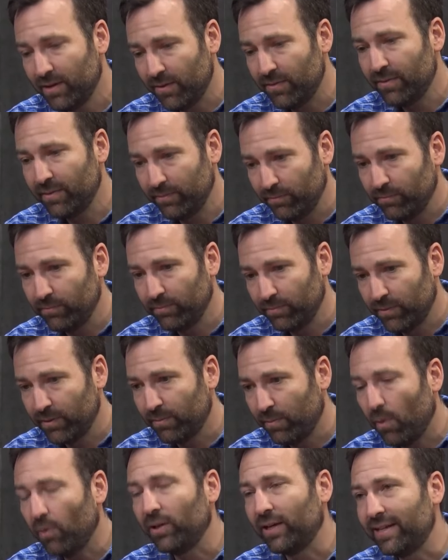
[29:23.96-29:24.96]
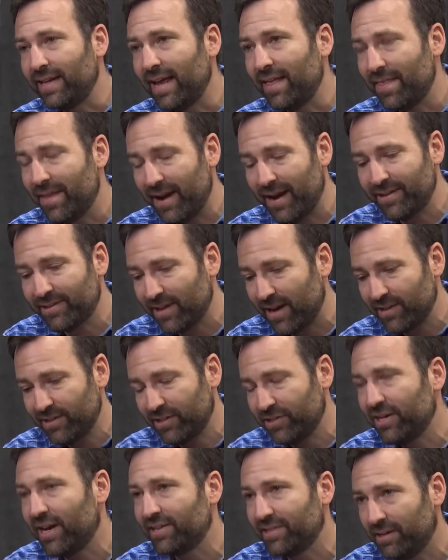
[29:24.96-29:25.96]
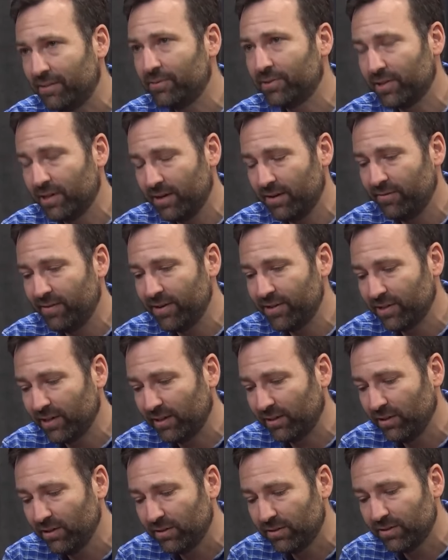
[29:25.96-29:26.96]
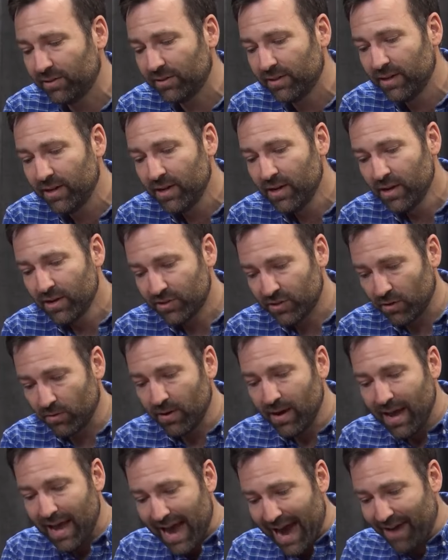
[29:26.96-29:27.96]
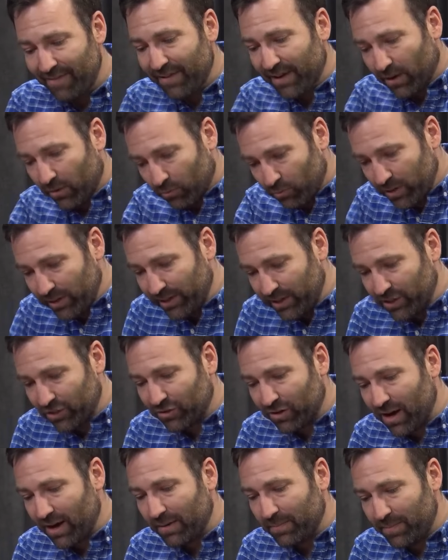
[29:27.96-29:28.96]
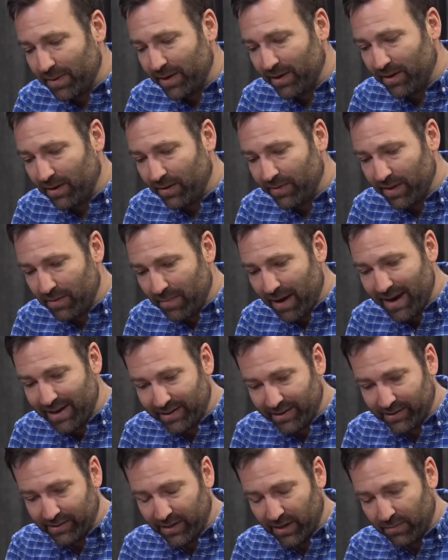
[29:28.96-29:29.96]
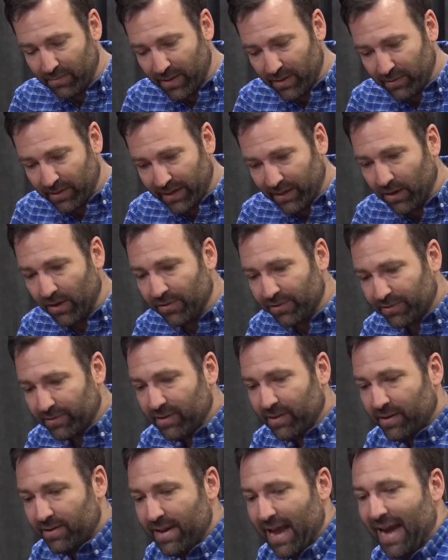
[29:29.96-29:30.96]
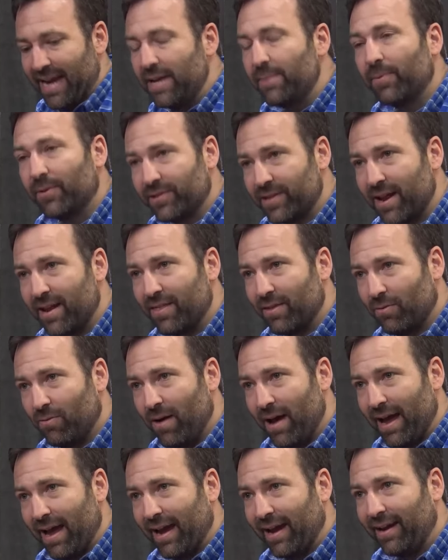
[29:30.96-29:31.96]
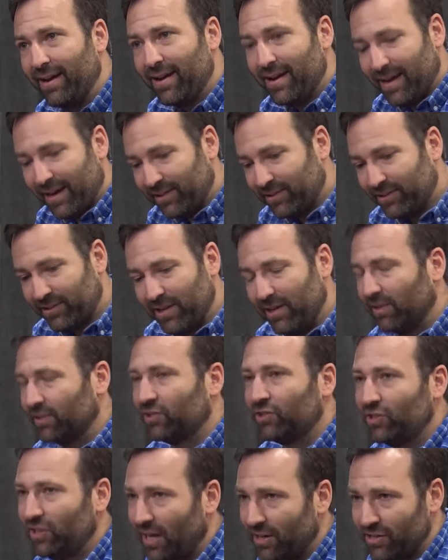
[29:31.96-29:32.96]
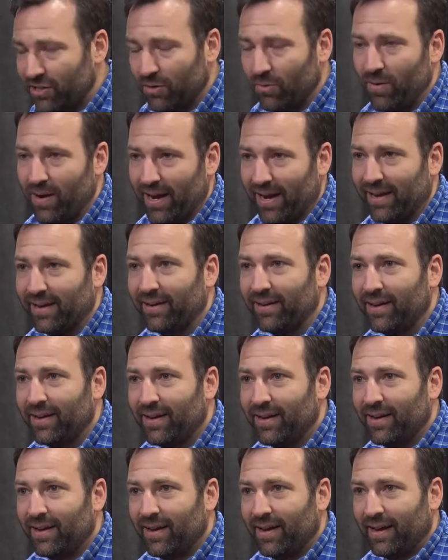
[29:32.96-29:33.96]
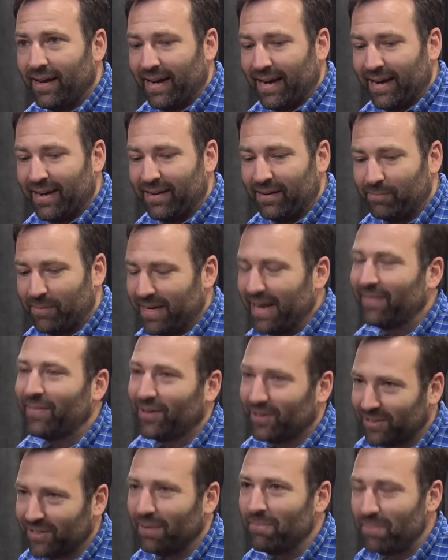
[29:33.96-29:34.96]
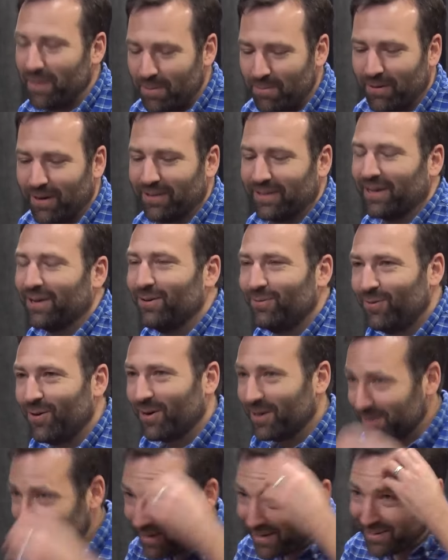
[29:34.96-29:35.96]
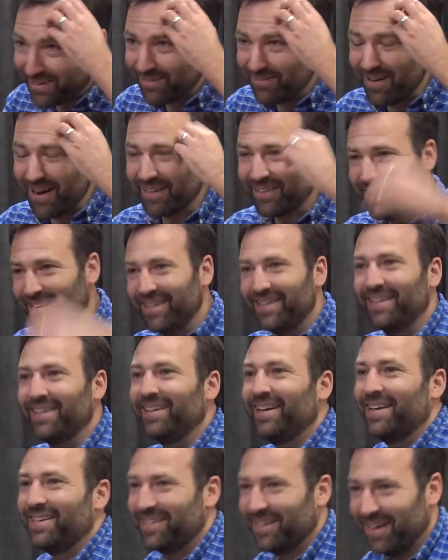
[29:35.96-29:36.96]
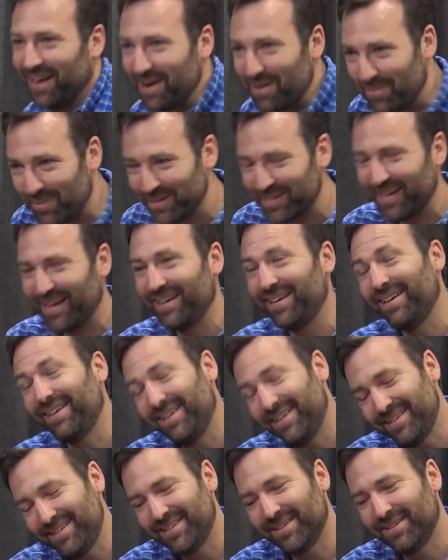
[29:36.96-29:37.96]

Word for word: know, the polling data that I saw suggested it was going to eventually lose. So having a really strong bill that might, you know, that, that goes 90% of the way is still such a win, and but yet there are some people out there who focus on the fact that it didn't get you to 100%. You know, and